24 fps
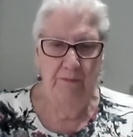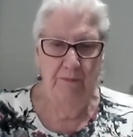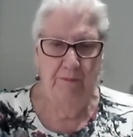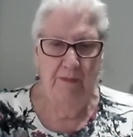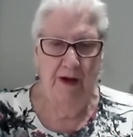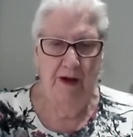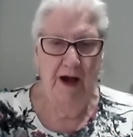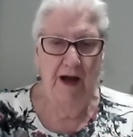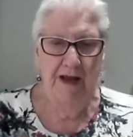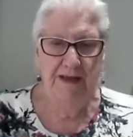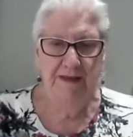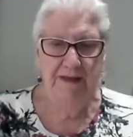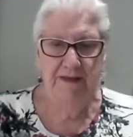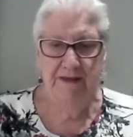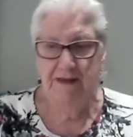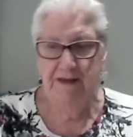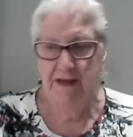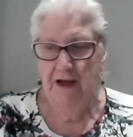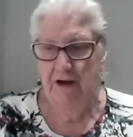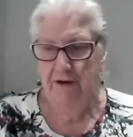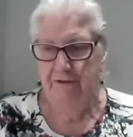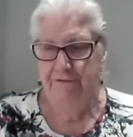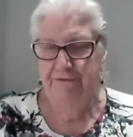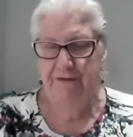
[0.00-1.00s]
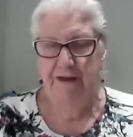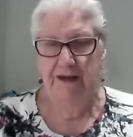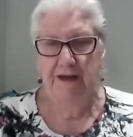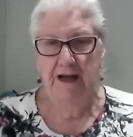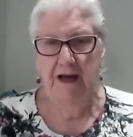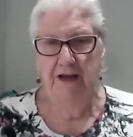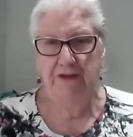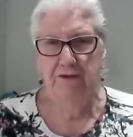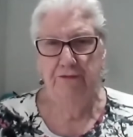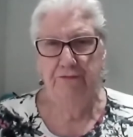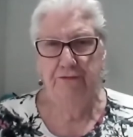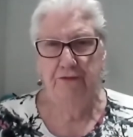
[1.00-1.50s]
Myself and
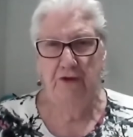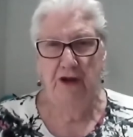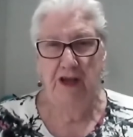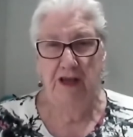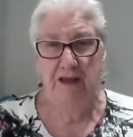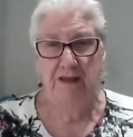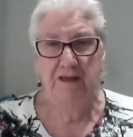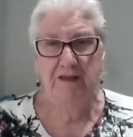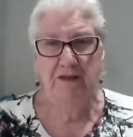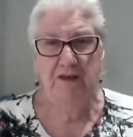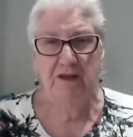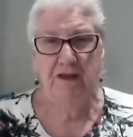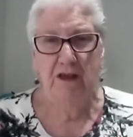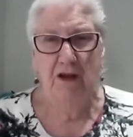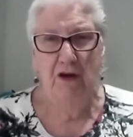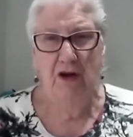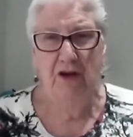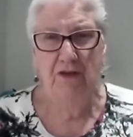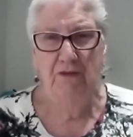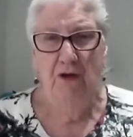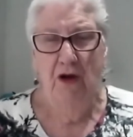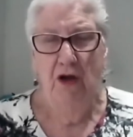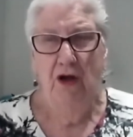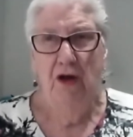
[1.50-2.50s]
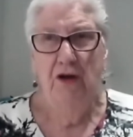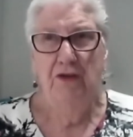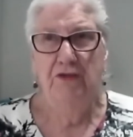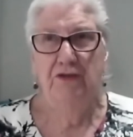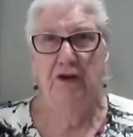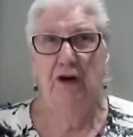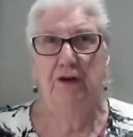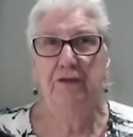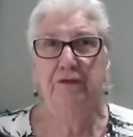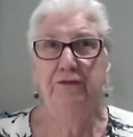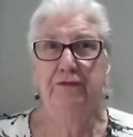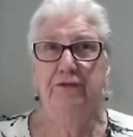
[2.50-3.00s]
other friends
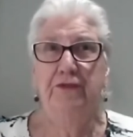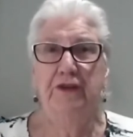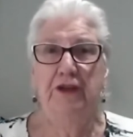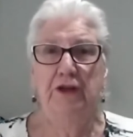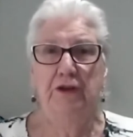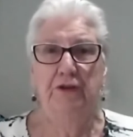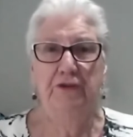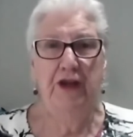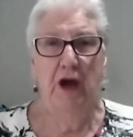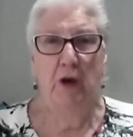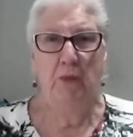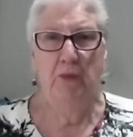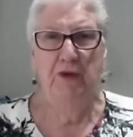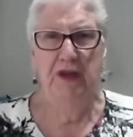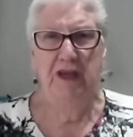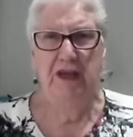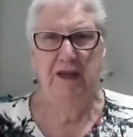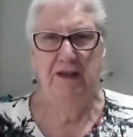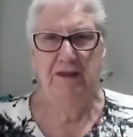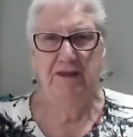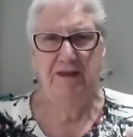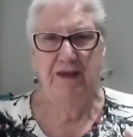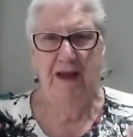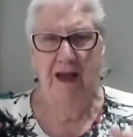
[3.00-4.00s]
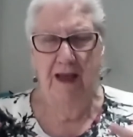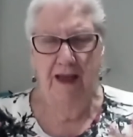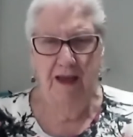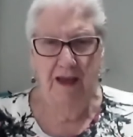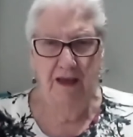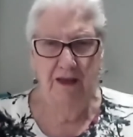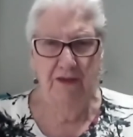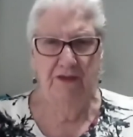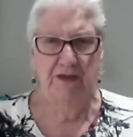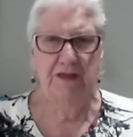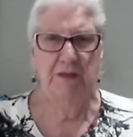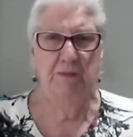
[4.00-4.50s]
don't feel that we can
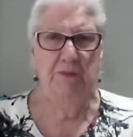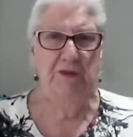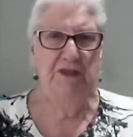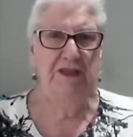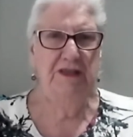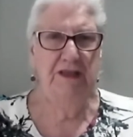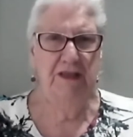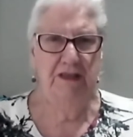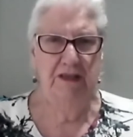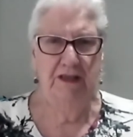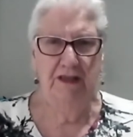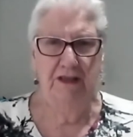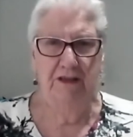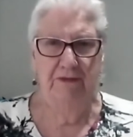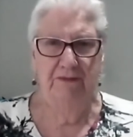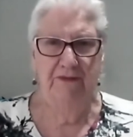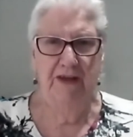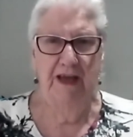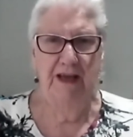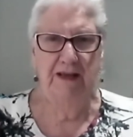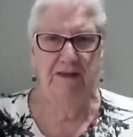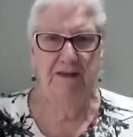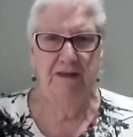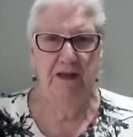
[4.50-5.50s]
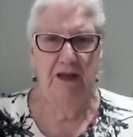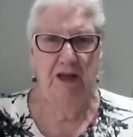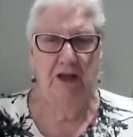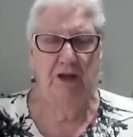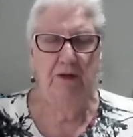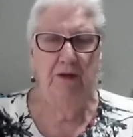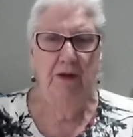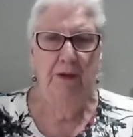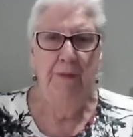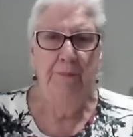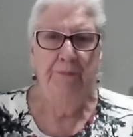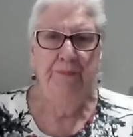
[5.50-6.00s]
take this particular
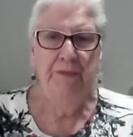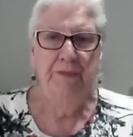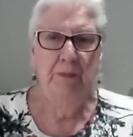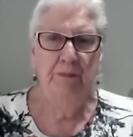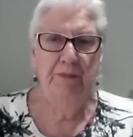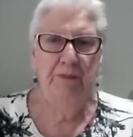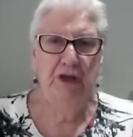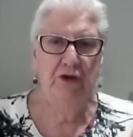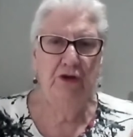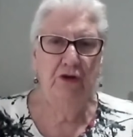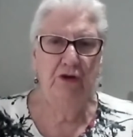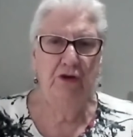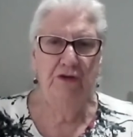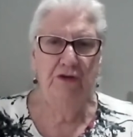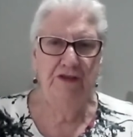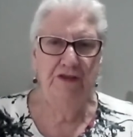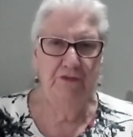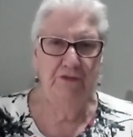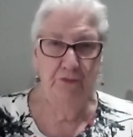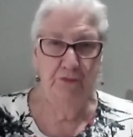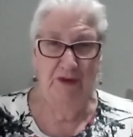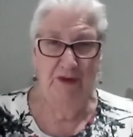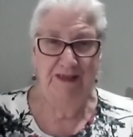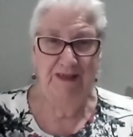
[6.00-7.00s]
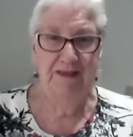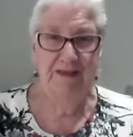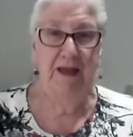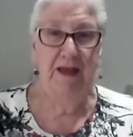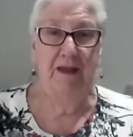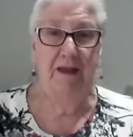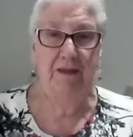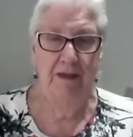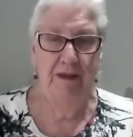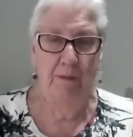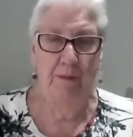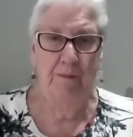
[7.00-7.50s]
vaccine because of what's
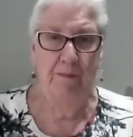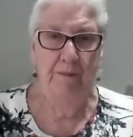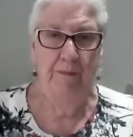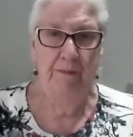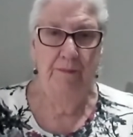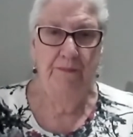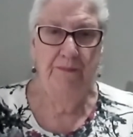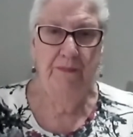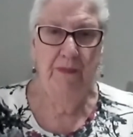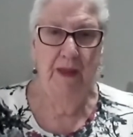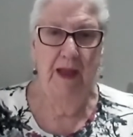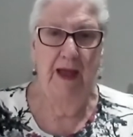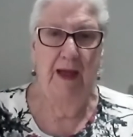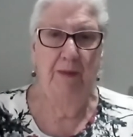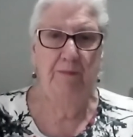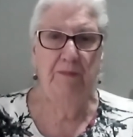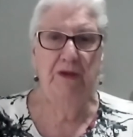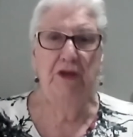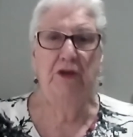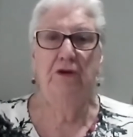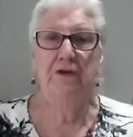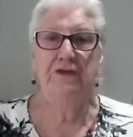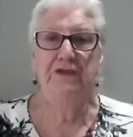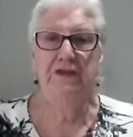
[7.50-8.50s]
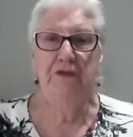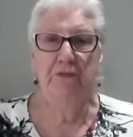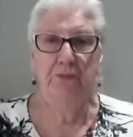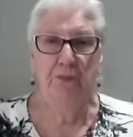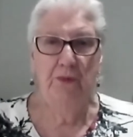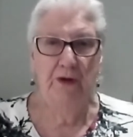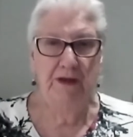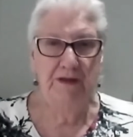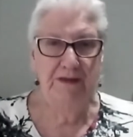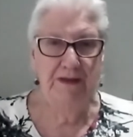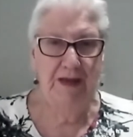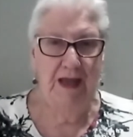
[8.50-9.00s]
in them. And because of
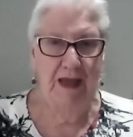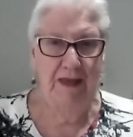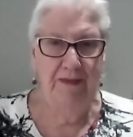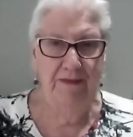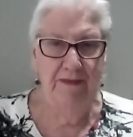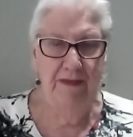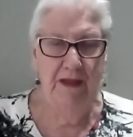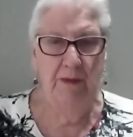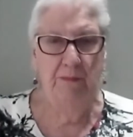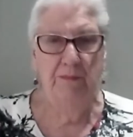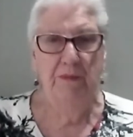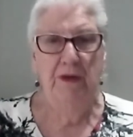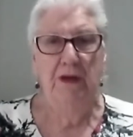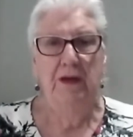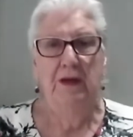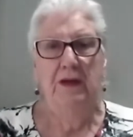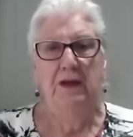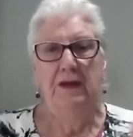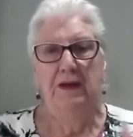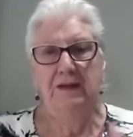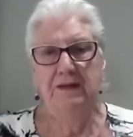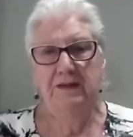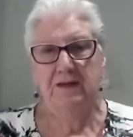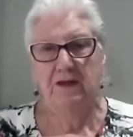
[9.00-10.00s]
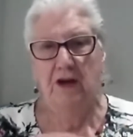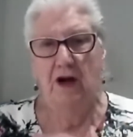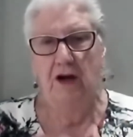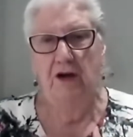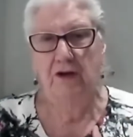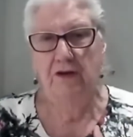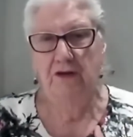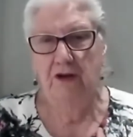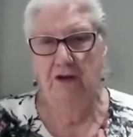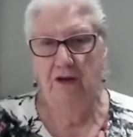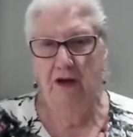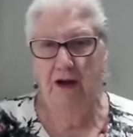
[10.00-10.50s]
what's in them is
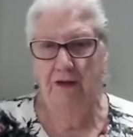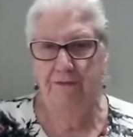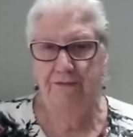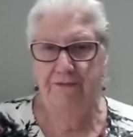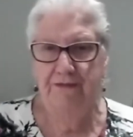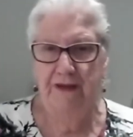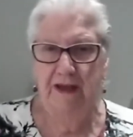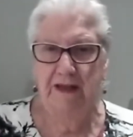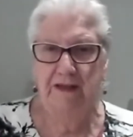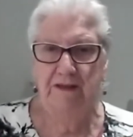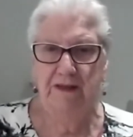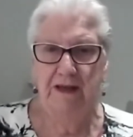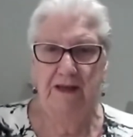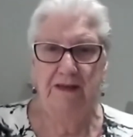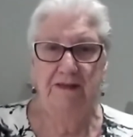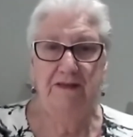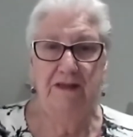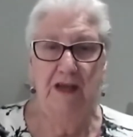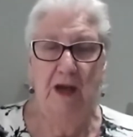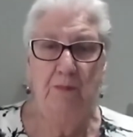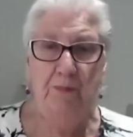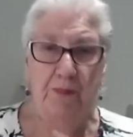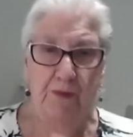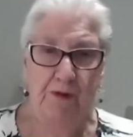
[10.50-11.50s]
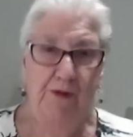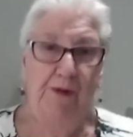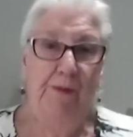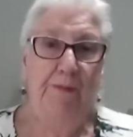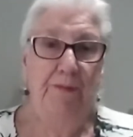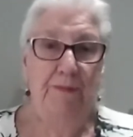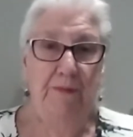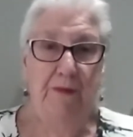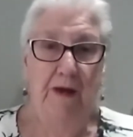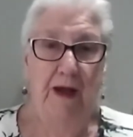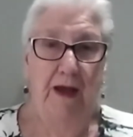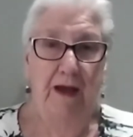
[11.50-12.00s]
going to affect us.
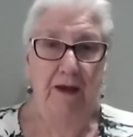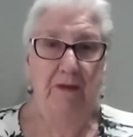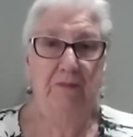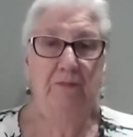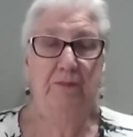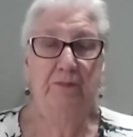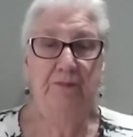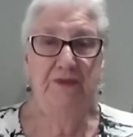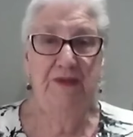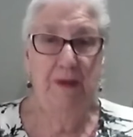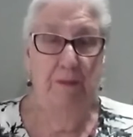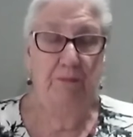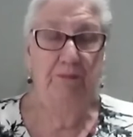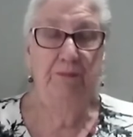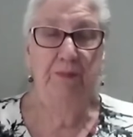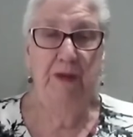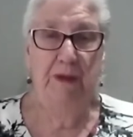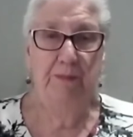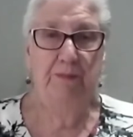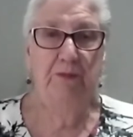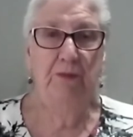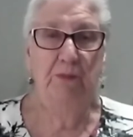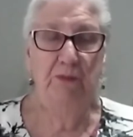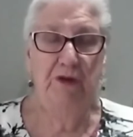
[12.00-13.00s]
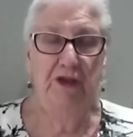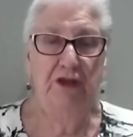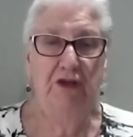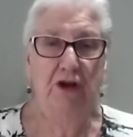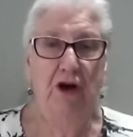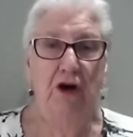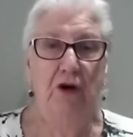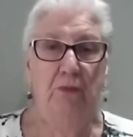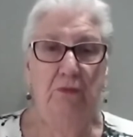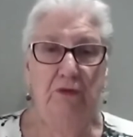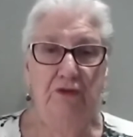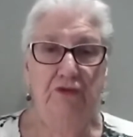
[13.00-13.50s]
And some people we
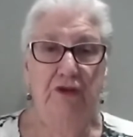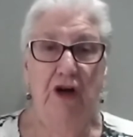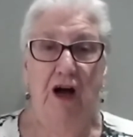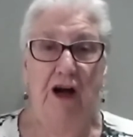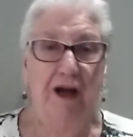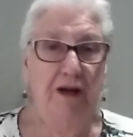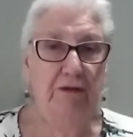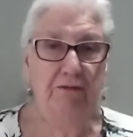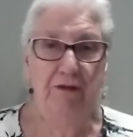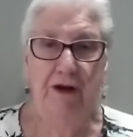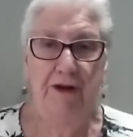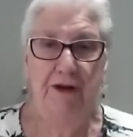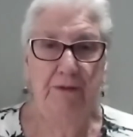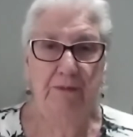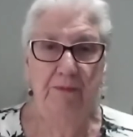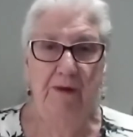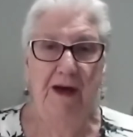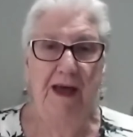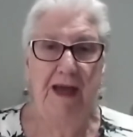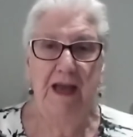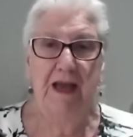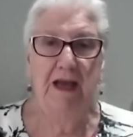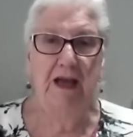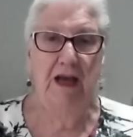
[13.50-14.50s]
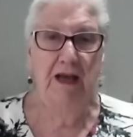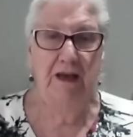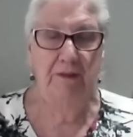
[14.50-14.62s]
know will die right away.